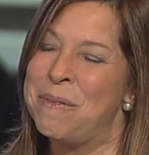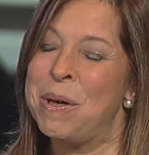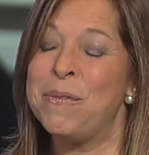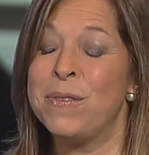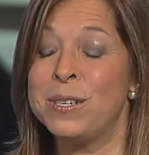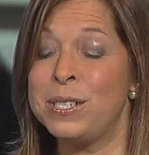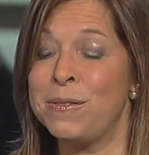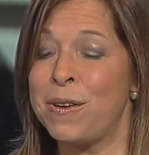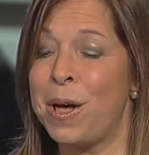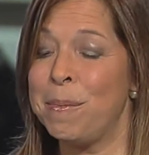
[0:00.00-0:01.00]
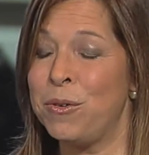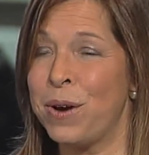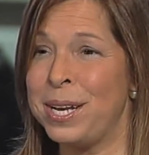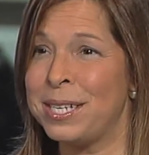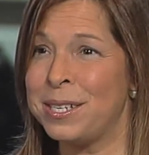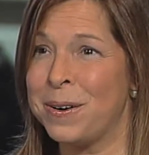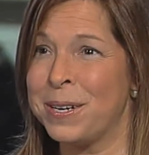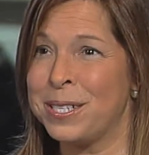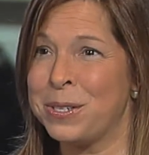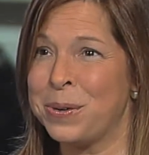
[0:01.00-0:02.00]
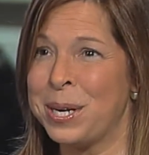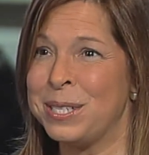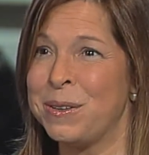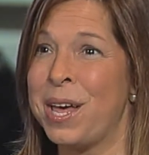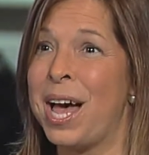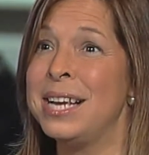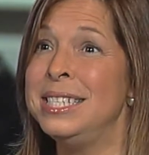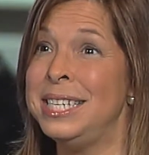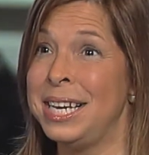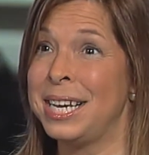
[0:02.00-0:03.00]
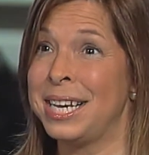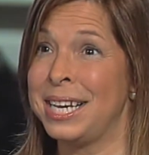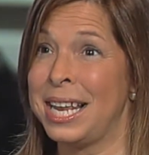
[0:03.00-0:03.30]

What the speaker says: Well, first of all, I'm trained as an art historian, so the idea,